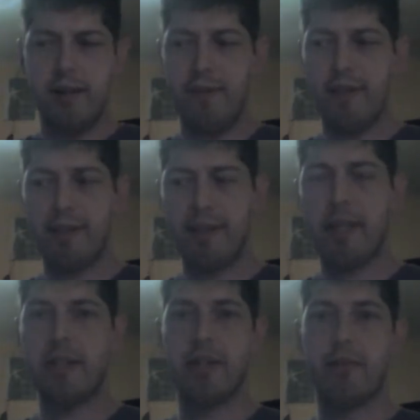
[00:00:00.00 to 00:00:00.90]
of these
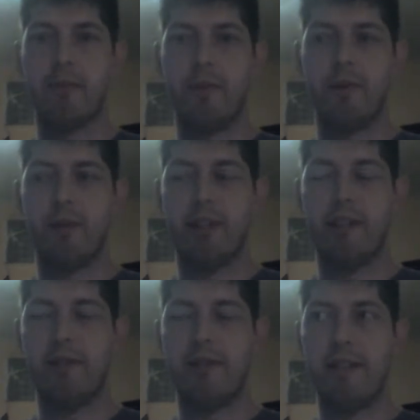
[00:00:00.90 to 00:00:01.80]
sections, or
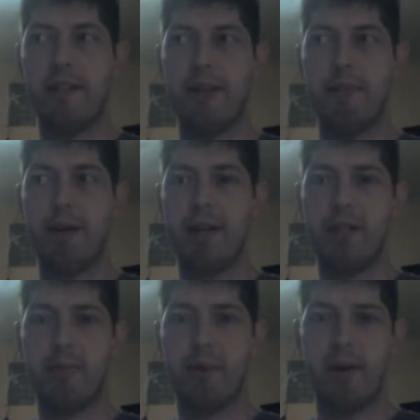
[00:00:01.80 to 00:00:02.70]
each of these
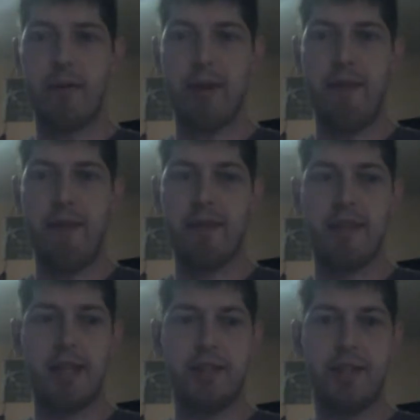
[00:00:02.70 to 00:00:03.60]
subpages, why don't we have a
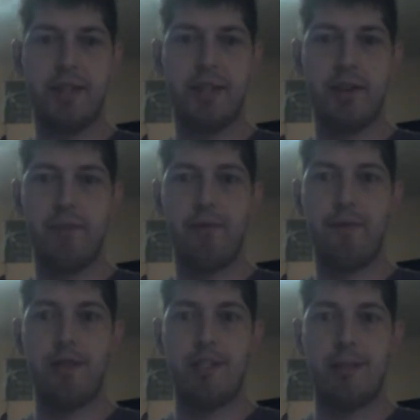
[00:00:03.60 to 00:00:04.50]
section of
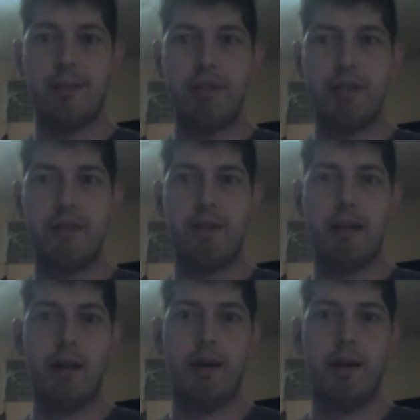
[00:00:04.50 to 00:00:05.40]

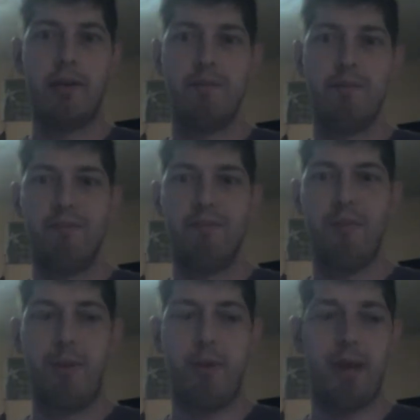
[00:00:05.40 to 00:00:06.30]
specific
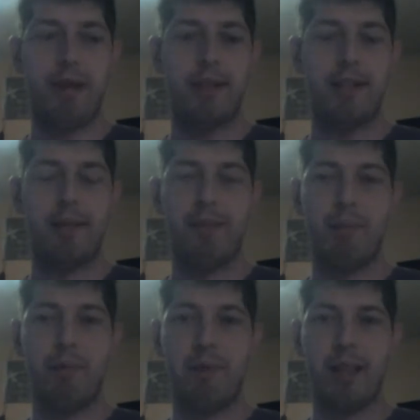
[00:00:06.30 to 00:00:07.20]
things that
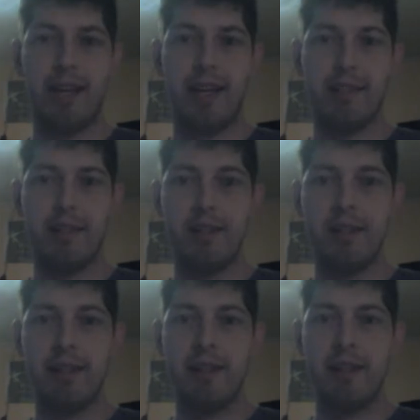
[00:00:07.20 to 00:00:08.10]
people would like done?
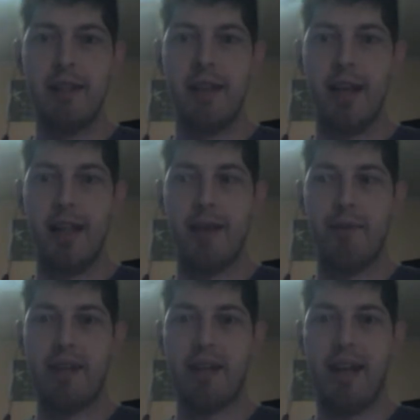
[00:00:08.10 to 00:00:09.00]
And then
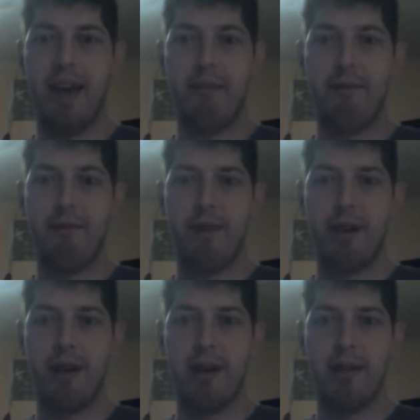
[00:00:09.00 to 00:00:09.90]
we can have,
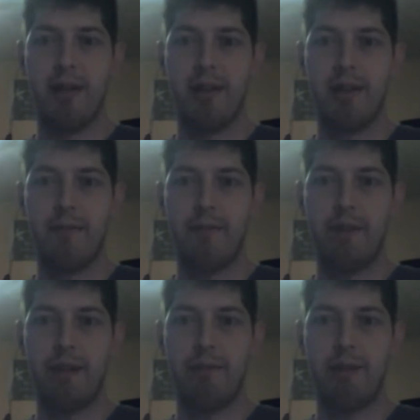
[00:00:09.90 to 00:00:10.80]
for
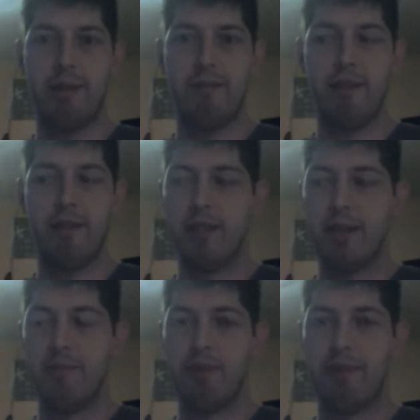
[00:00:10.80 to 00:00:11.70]
example, the development
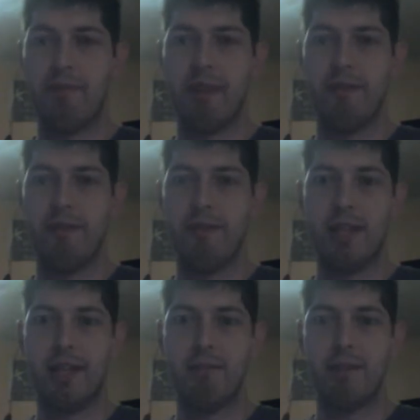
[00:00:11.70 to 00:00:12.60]
teams or the flavor
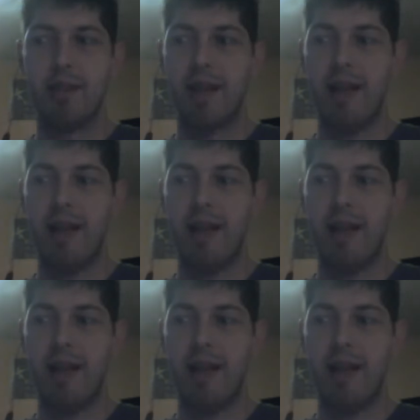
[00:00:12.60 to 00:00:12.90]
teams